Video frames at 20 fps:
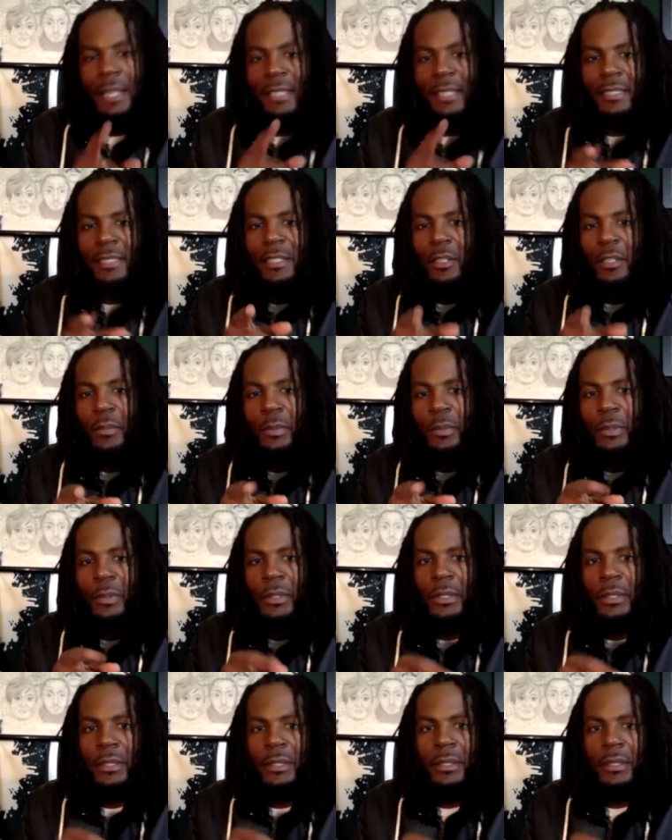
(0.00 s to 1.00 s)
That's you a good know?
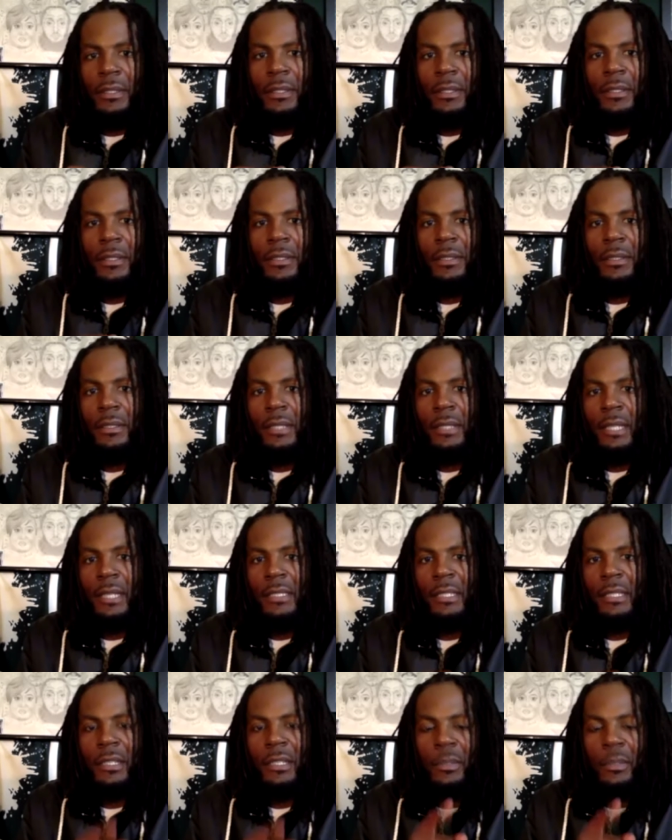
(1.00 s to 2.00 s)
point.
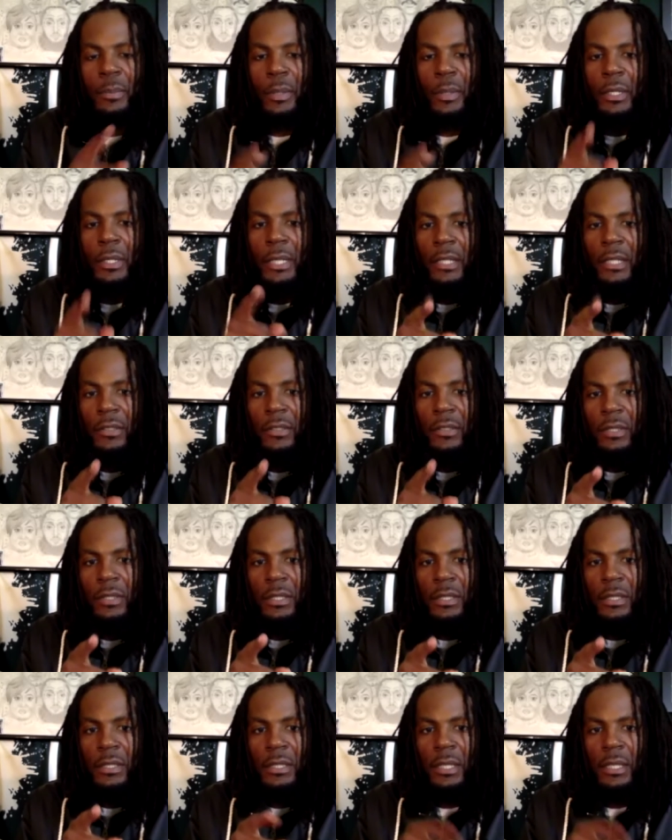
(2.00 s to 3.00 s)
That's a good point that you
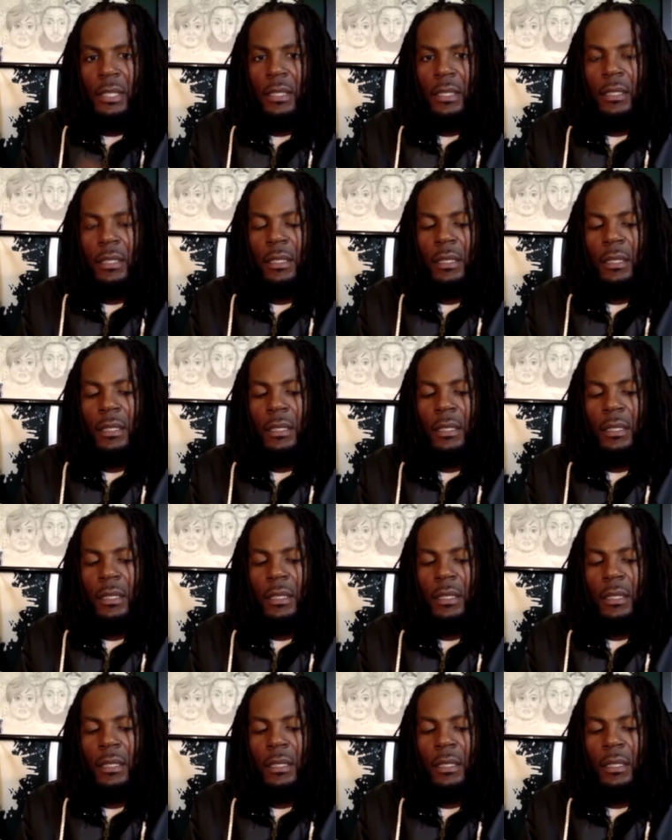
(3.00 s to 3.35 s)
just said.